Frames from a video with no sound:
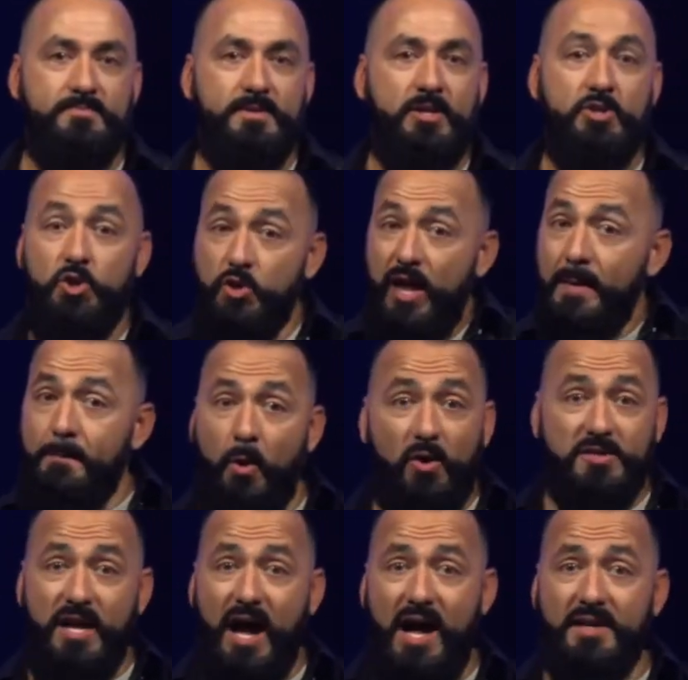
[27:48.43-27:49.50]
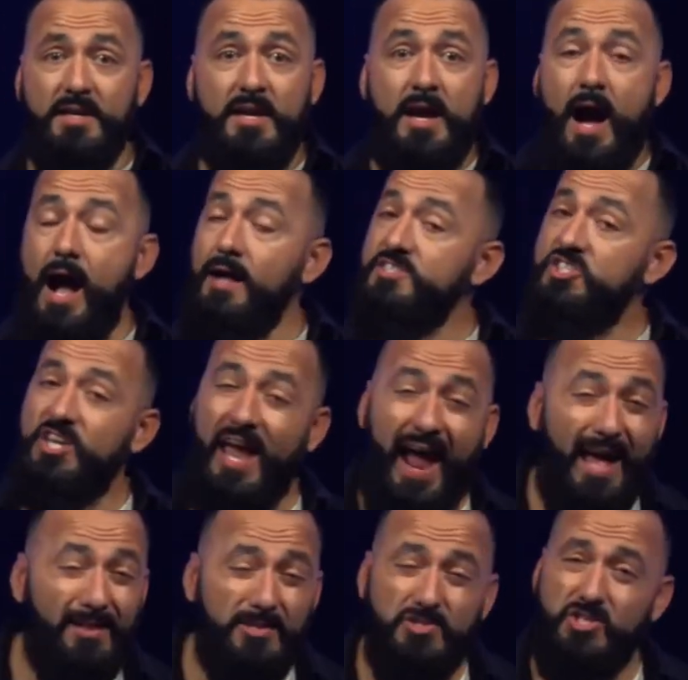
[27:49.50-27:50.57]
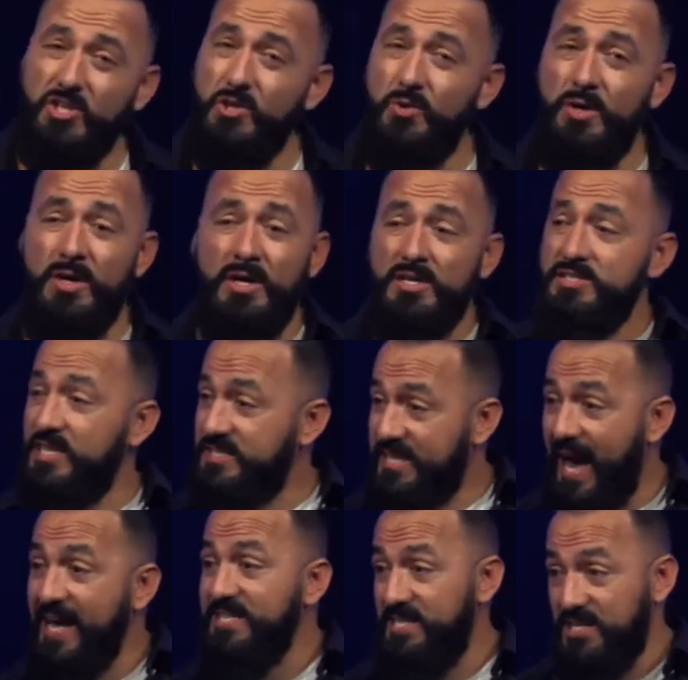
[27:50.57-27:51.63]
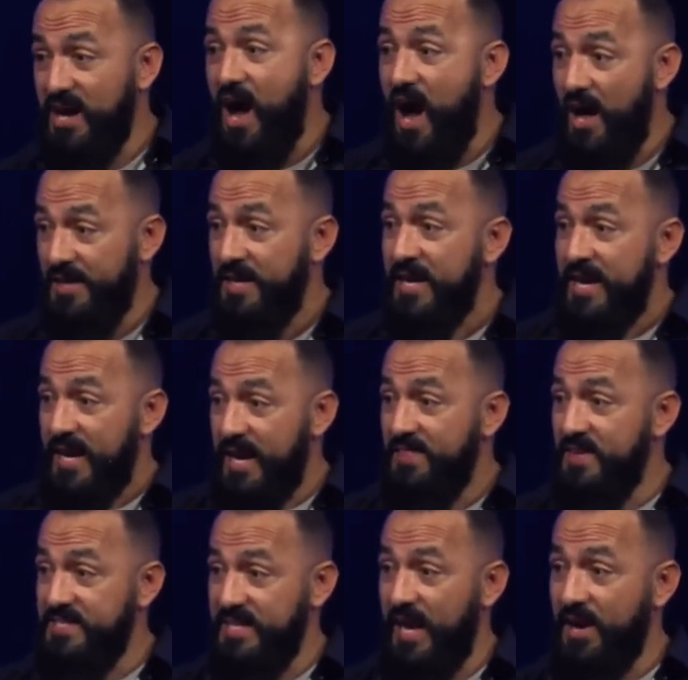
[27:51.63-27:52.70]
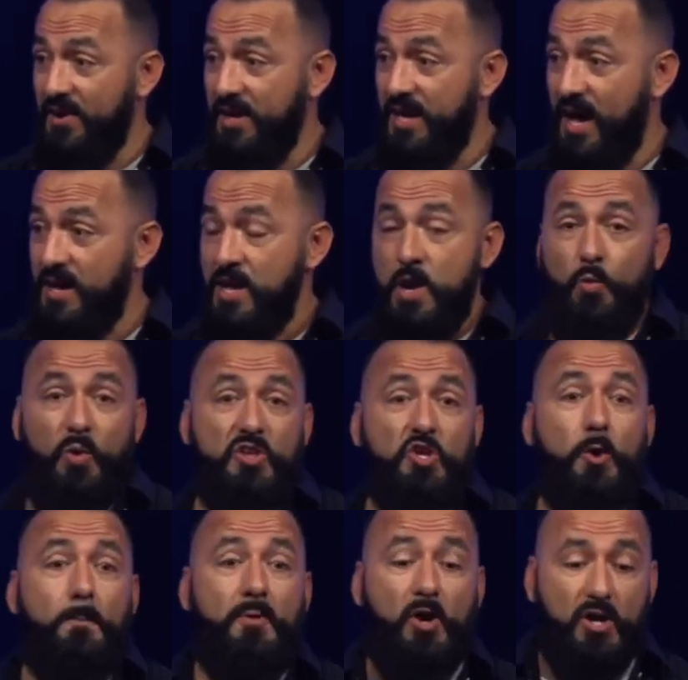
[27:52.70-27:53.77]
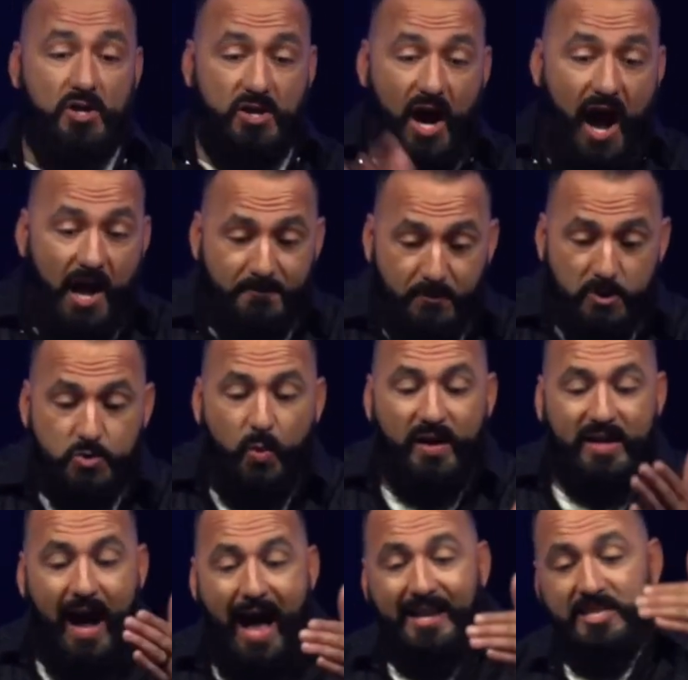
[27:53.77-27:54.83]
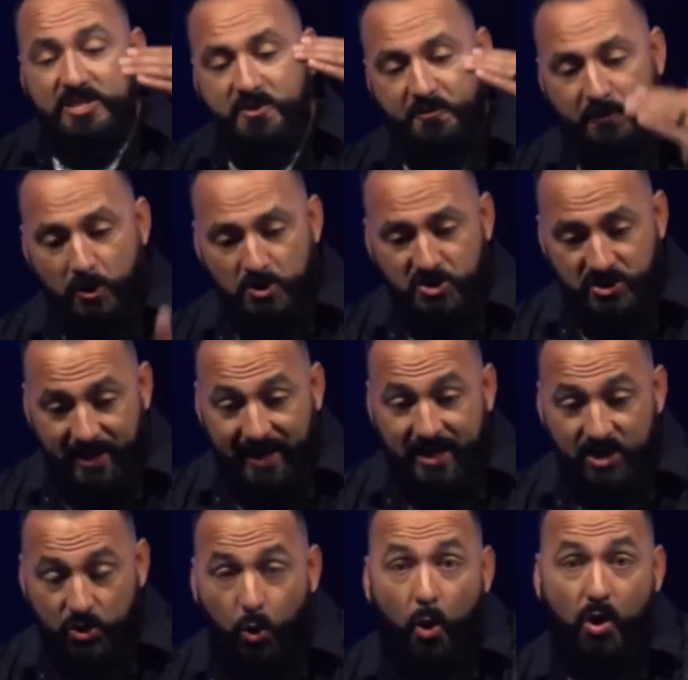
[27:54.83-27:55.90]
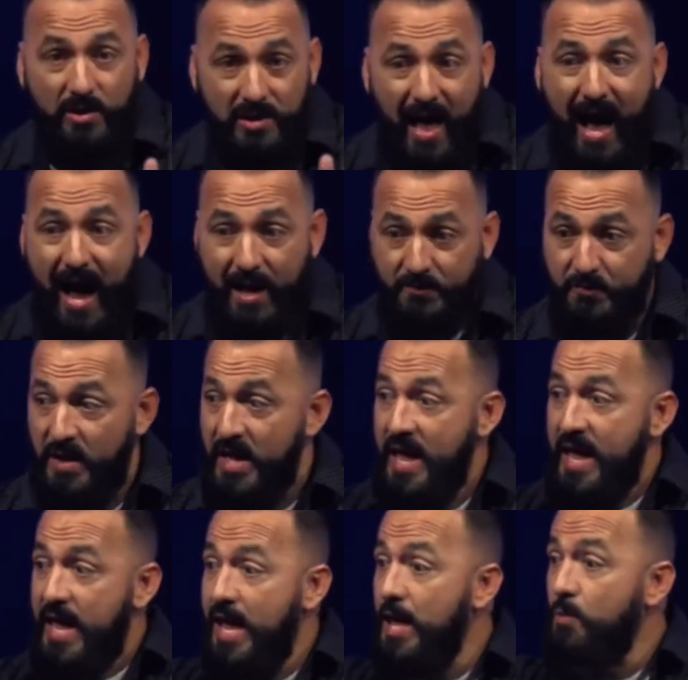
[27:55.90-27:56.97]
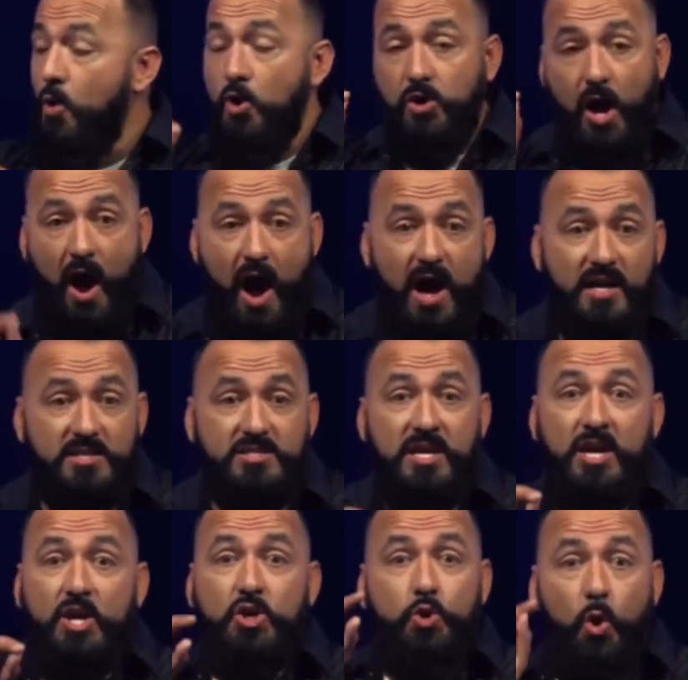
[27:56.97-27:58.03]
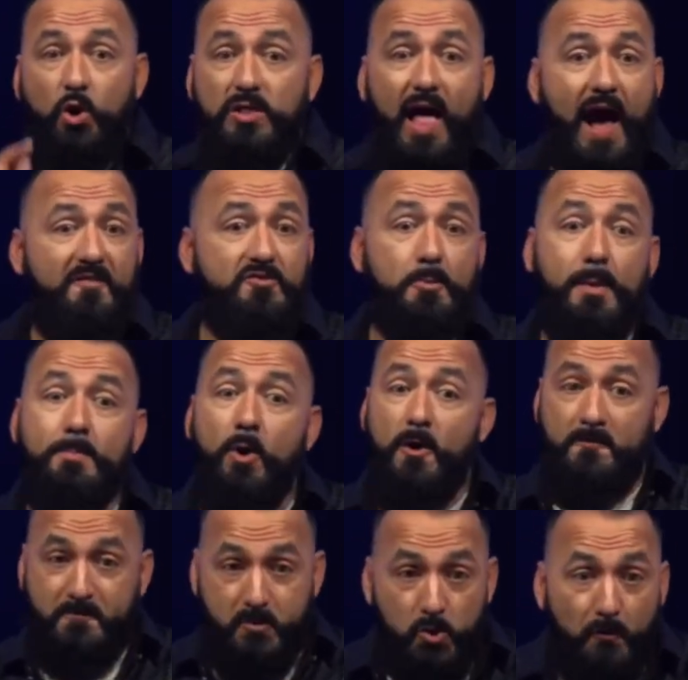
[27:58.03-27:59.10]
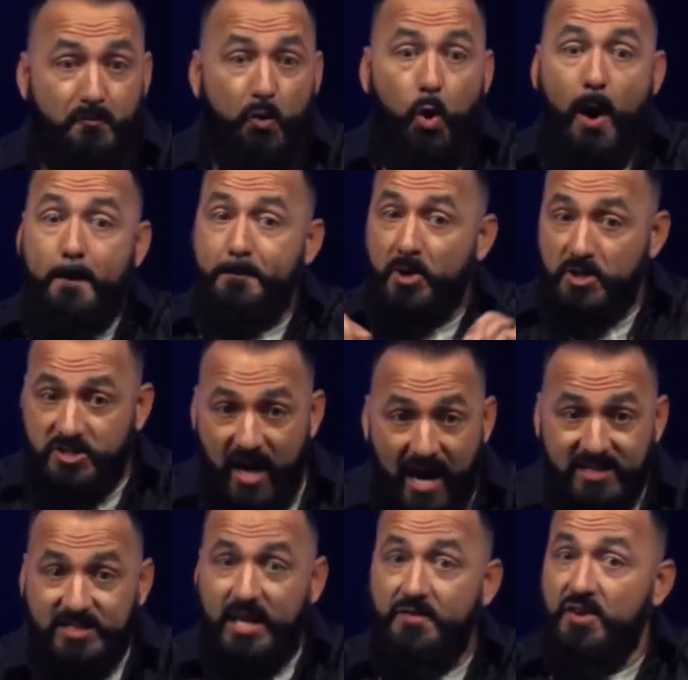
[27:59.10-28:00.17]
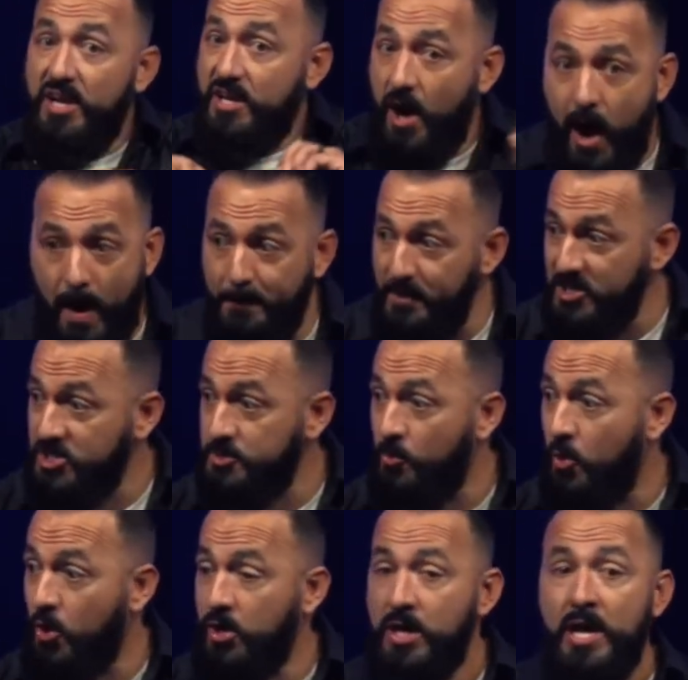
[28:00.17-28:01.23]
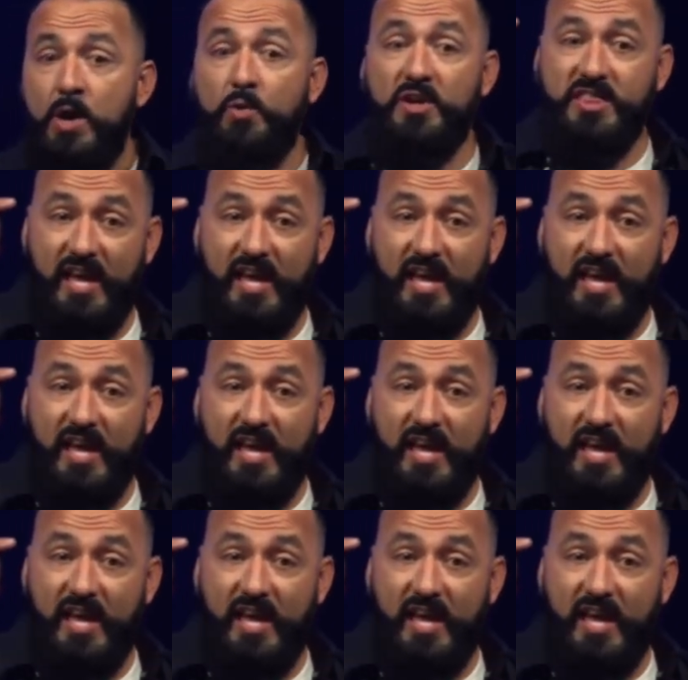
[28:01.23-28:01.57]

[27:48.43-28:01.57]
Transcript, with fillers: You'll get more done. I challenge you to test God in this area. When you put God first, when God is first in your life, He will cause your life to be more fruitful and productive and accomplish more with